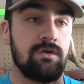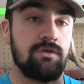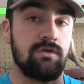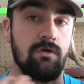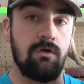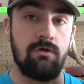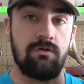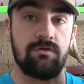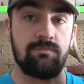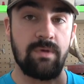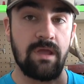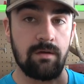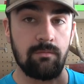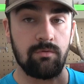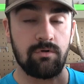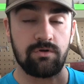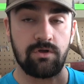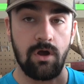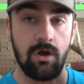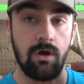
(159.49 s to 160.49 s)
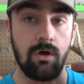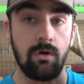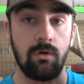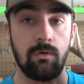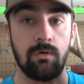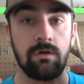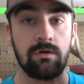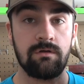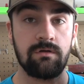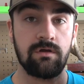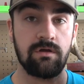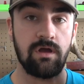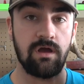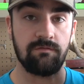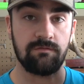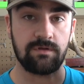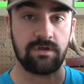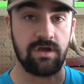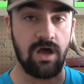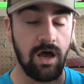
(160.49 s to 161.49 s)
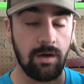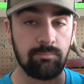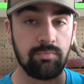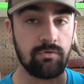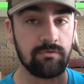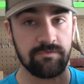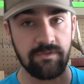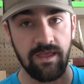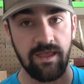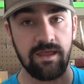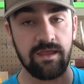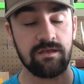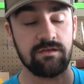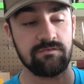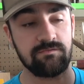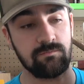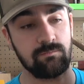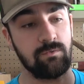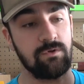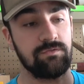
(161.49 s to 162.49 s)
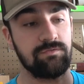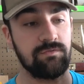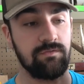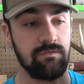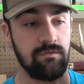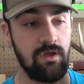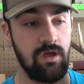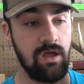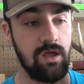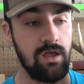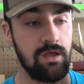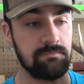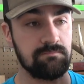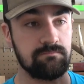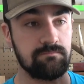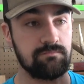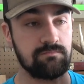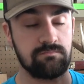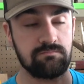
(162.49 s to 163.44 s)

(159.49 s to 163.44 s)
only be able to go a couple days with XO